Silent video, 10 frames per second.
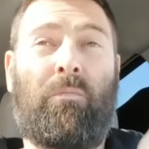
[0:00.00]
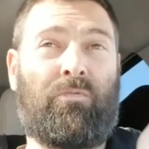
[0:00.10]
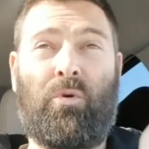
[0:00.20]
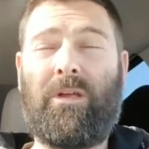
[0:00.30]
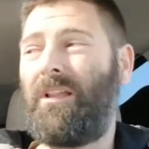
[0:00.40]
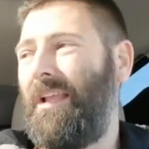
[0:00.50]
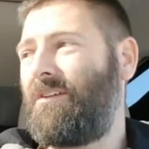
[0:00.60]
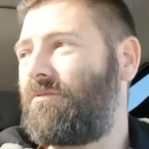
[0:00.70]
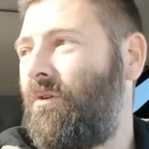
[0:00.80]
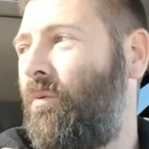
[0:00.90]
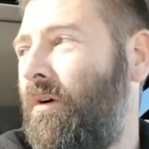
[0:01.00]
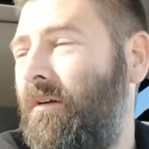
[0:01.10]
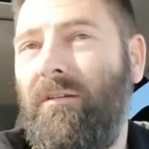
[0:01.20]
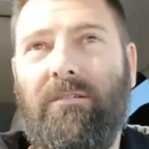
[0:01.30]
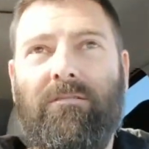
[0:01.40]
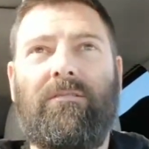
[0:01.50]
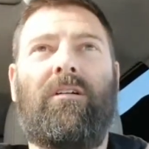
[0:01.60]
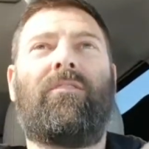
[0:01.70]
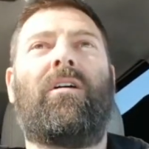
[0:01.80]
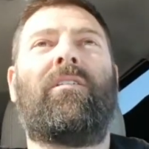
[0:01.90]
doing electrical work
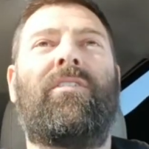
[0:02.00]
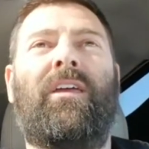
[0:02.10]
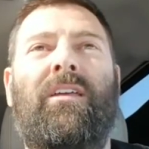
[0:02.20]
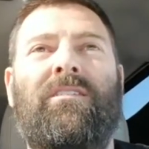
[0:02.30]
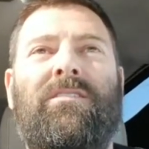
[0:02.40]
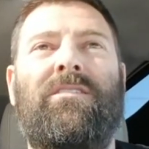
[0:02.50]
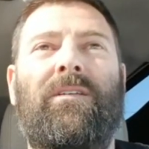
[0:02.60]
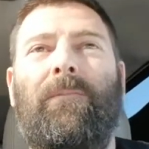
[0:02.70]
of all things.